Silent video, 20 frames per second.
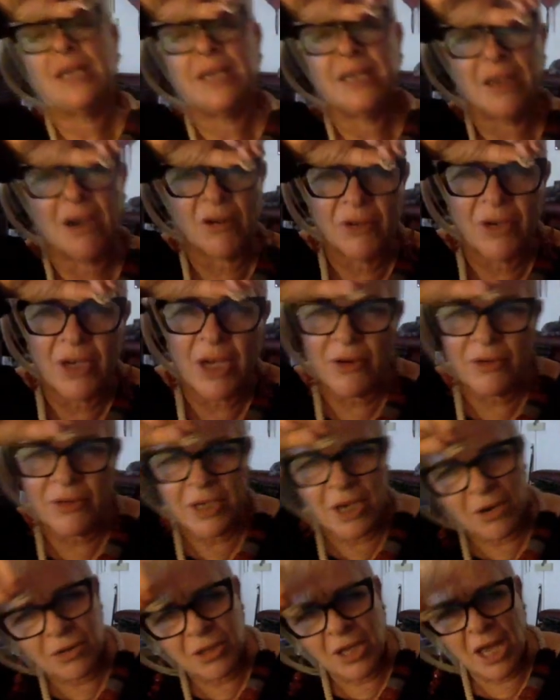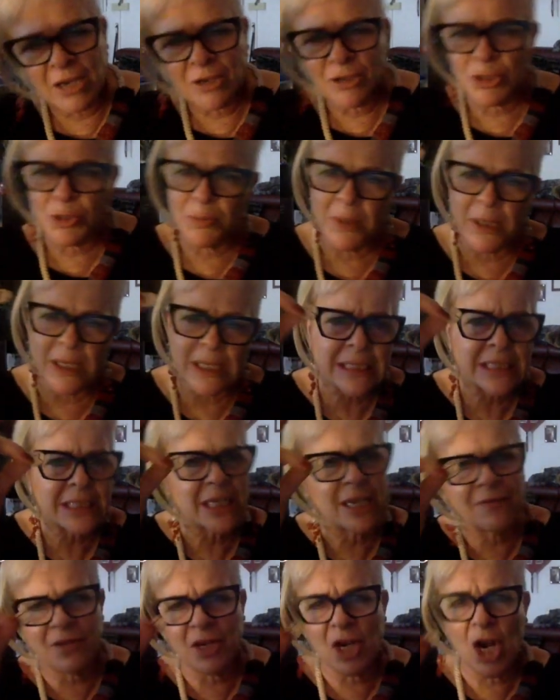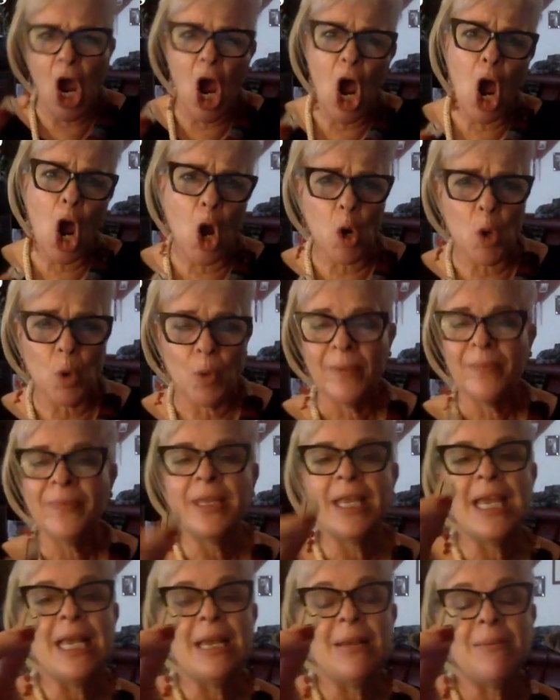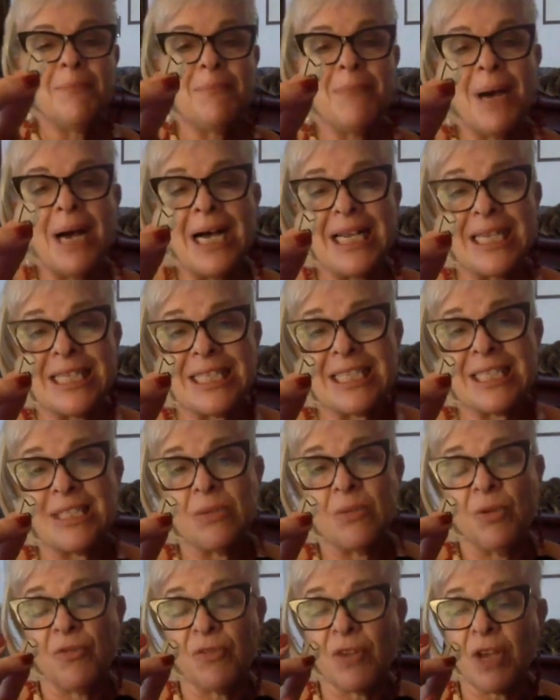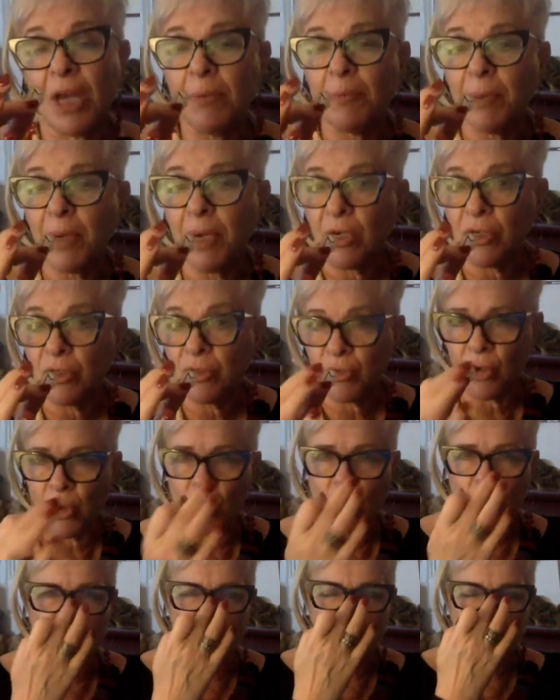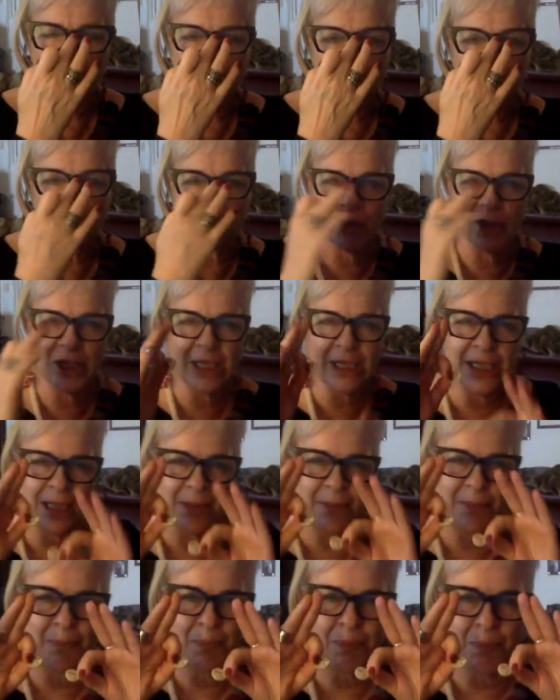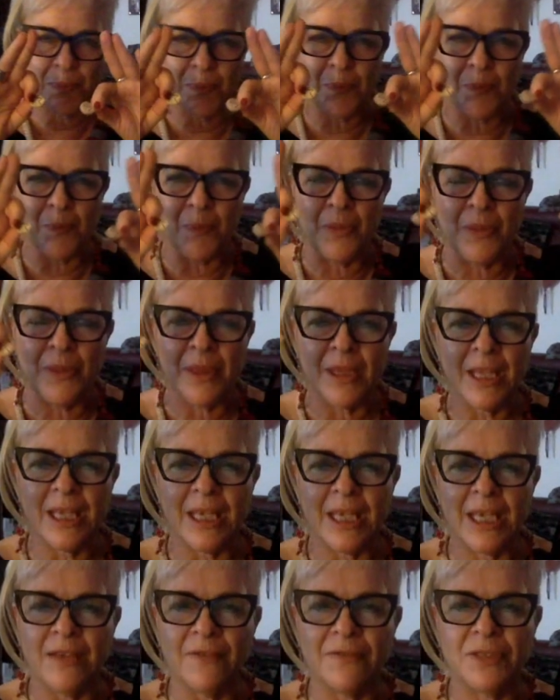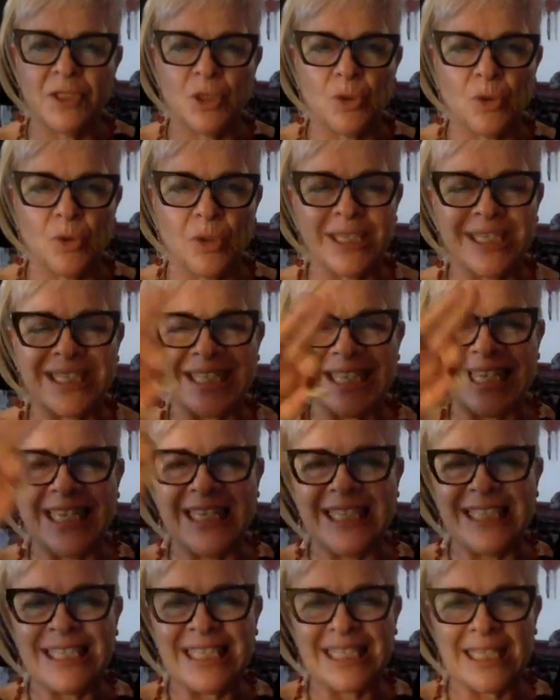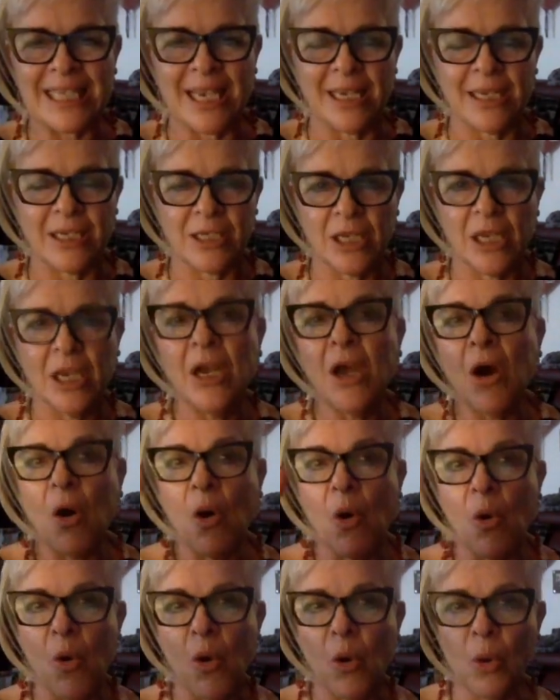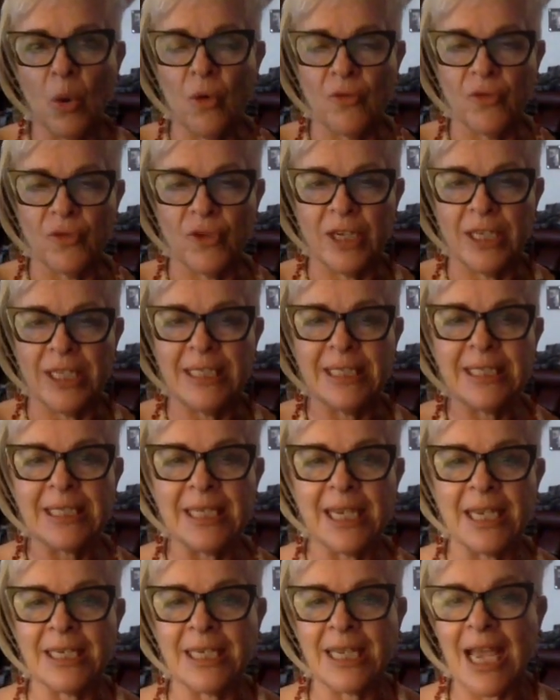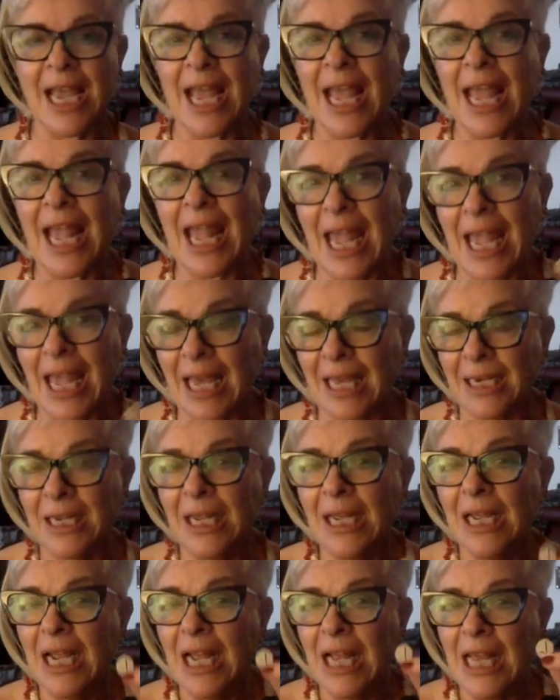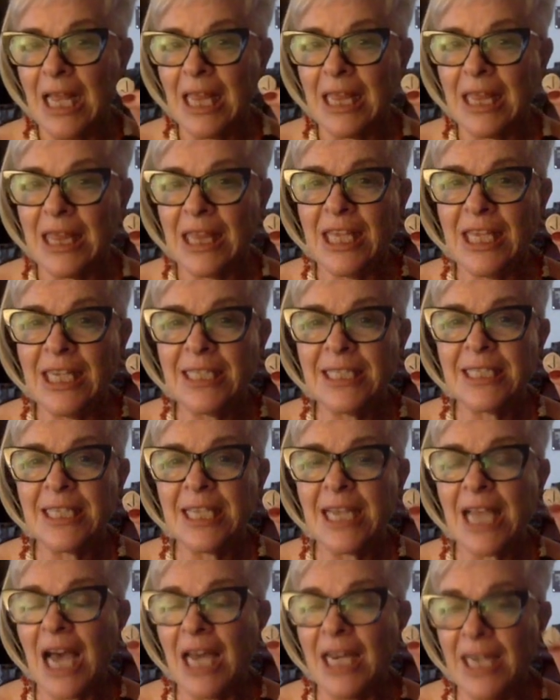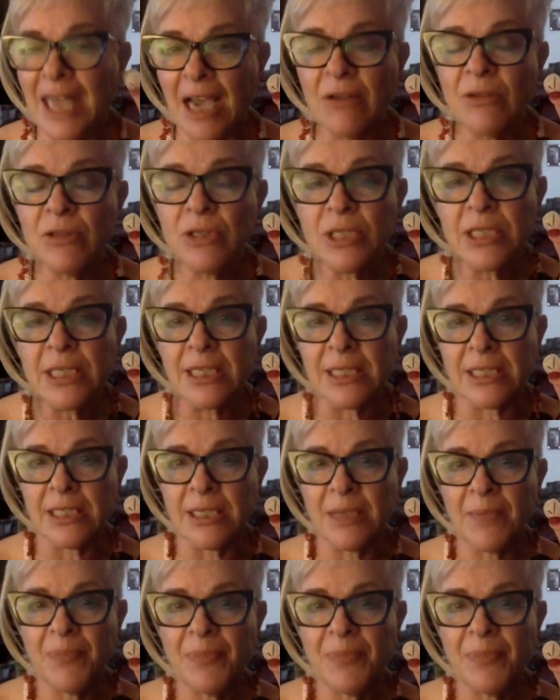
No, no, no, no, Langsmark Stave, no. But we've got Perthro, which really gives you this insight, all over insight. And this announces